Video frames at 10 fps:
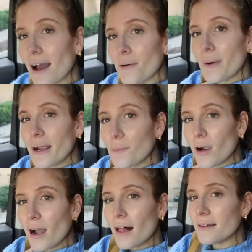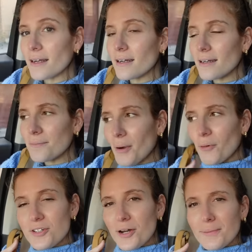out wearing more color in my
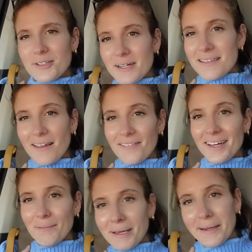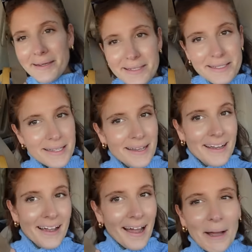wardrobe. Do you guys love it? Because
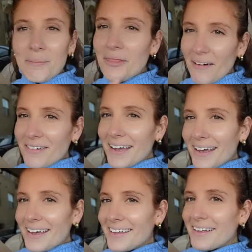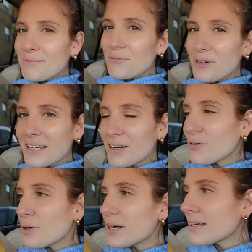I'm loving it. I'm really here
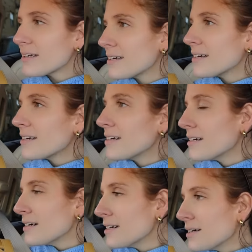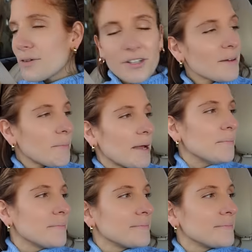for it. What do you think, babe?